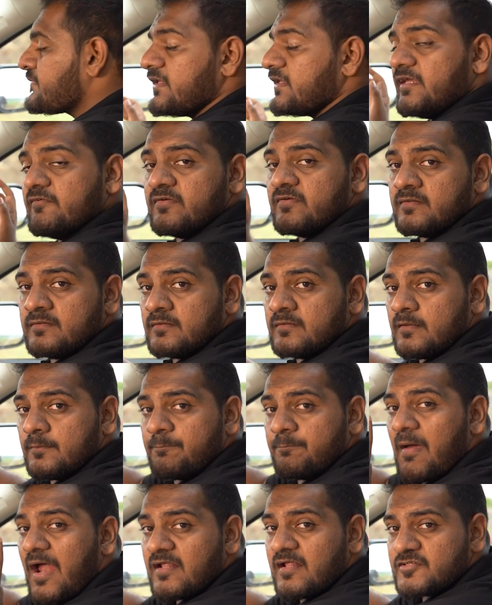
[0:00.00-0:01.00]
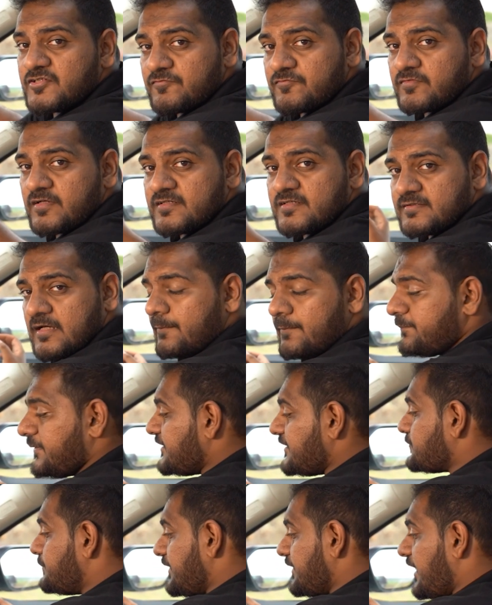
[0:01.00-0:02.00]
even the paddle shifters are
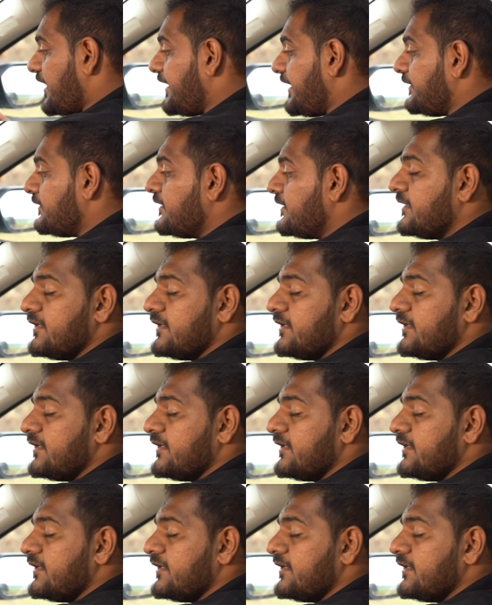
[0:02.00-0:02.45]
placed behind